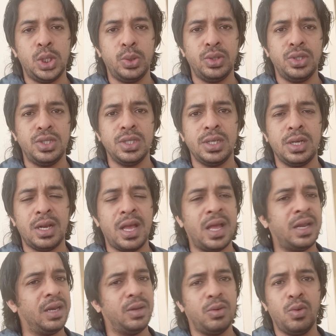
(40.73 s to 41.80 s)
Twitter
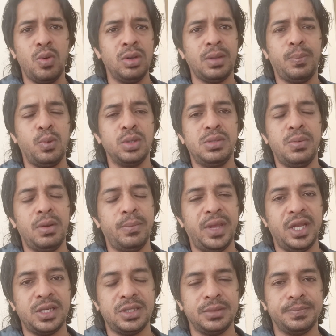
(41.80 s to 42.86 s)
and all the possible
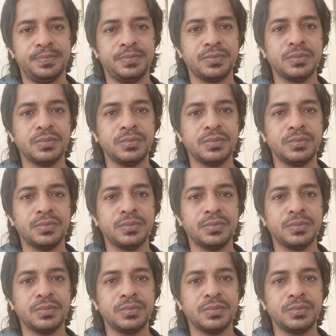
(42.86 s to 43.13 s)
means.